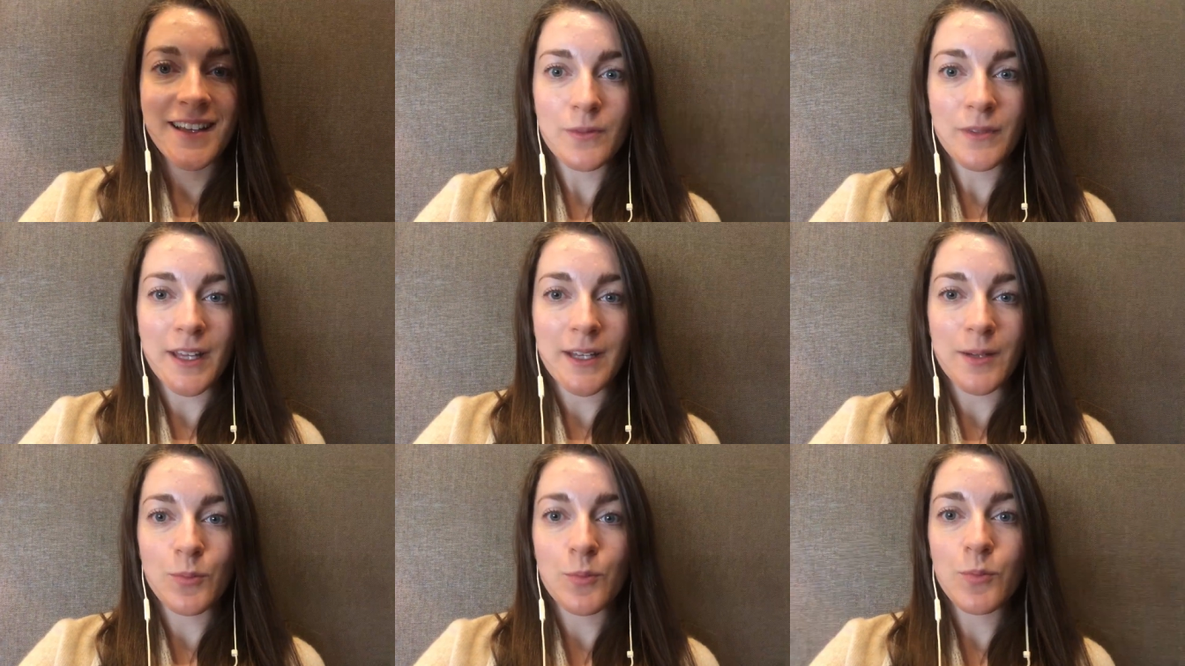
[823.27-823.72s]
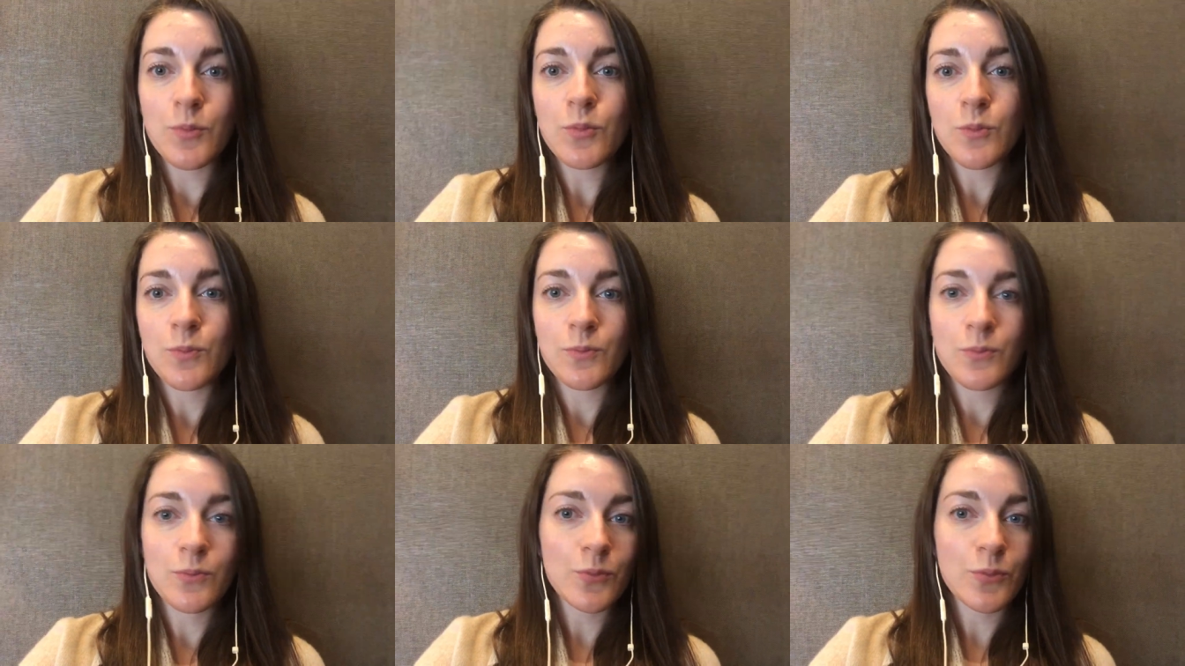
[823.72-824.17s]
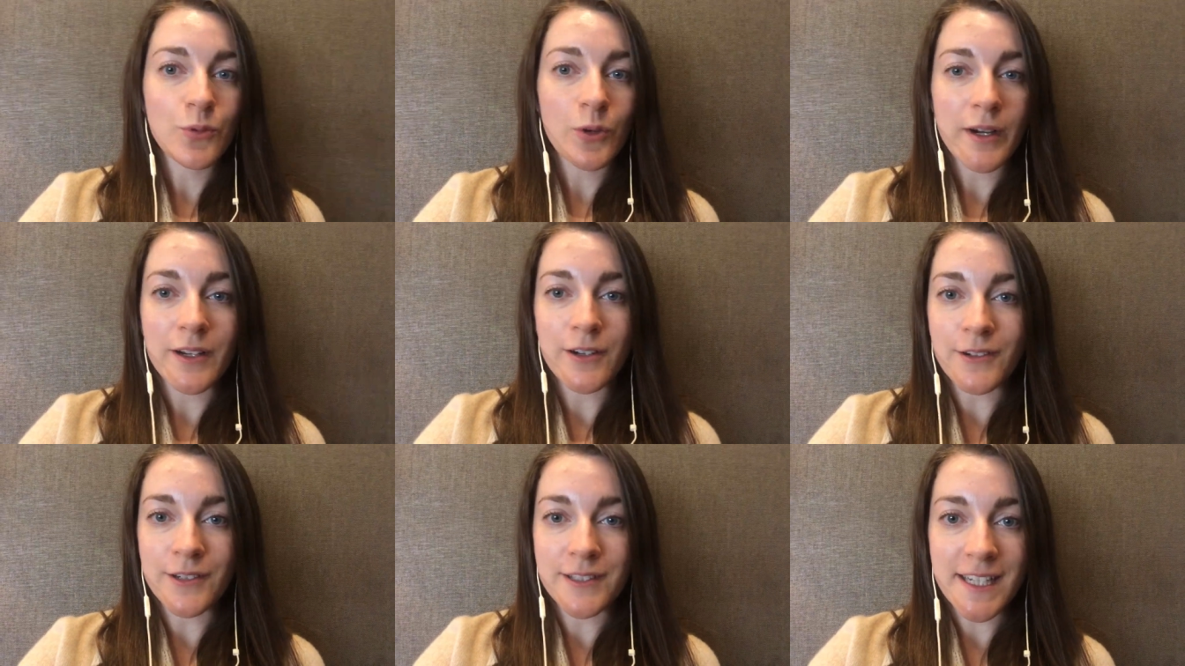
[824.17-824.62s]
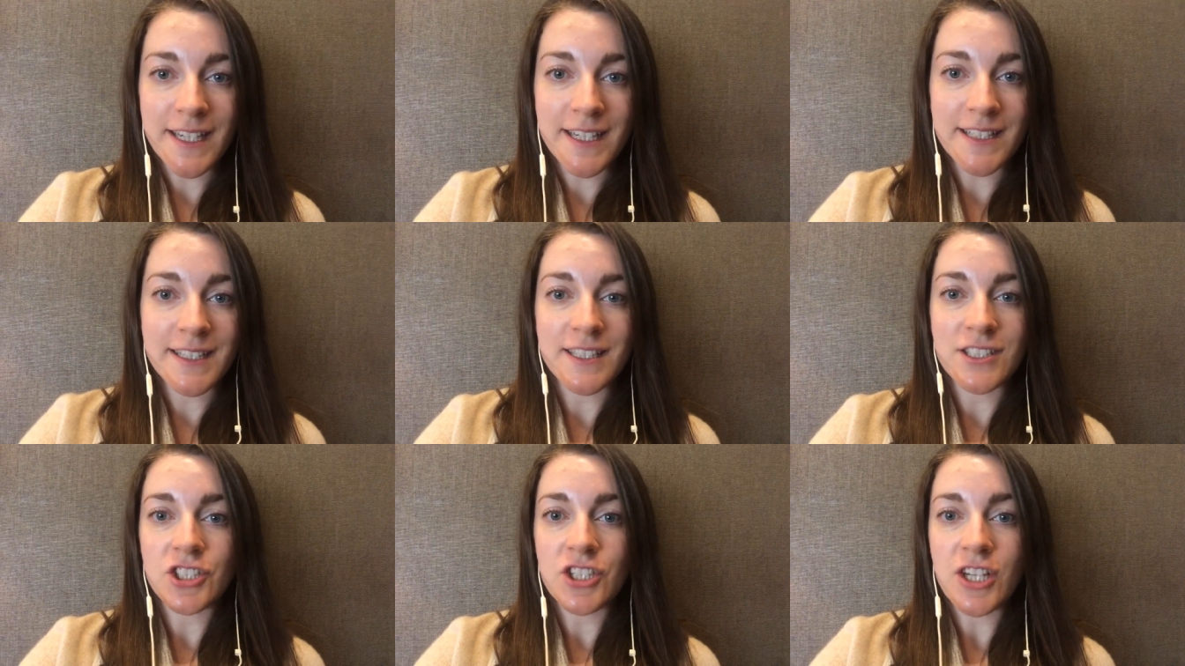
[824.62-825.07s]
like
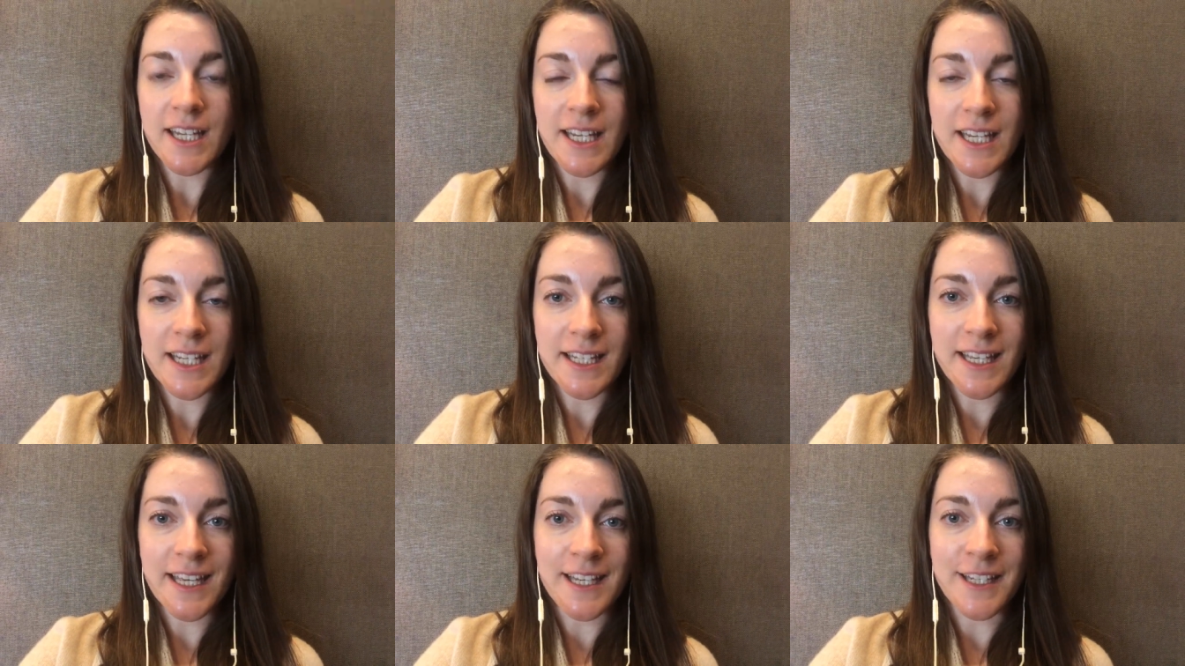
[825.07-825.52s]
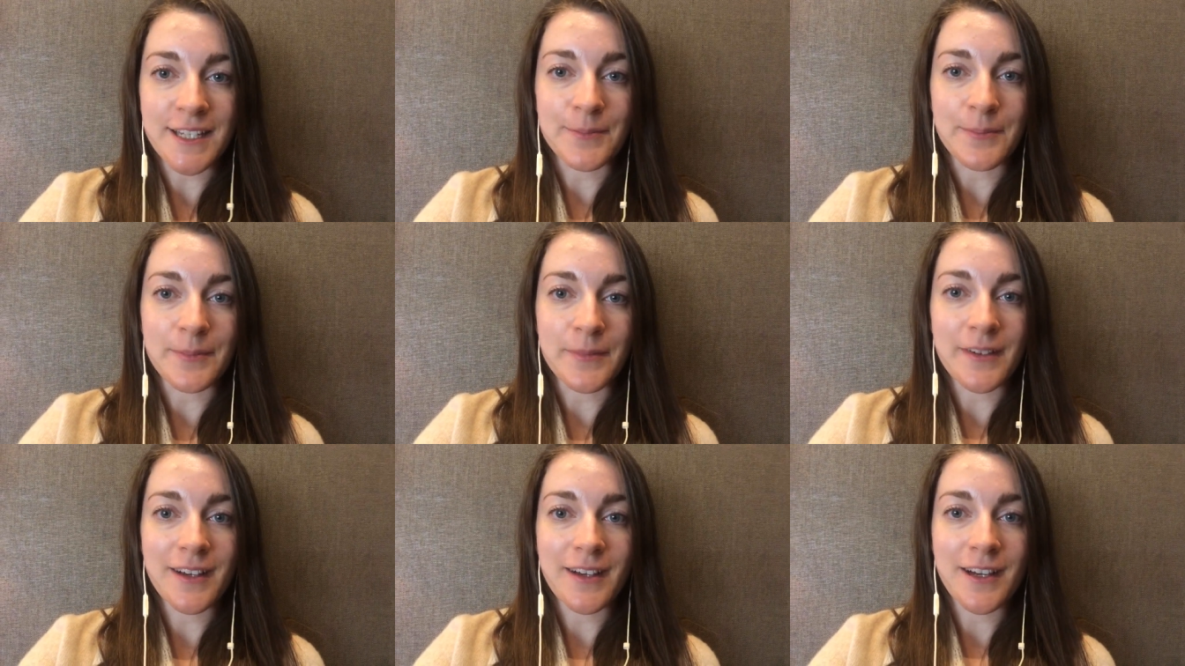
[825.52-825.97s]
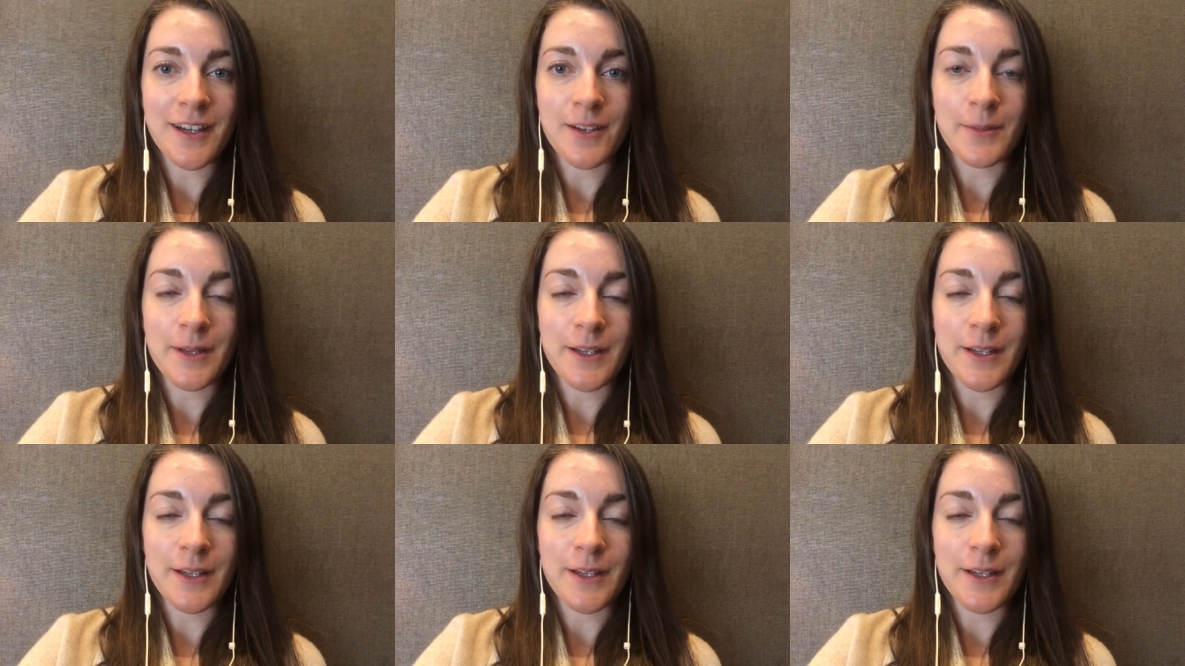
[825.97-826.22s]
prioritizing check in game um,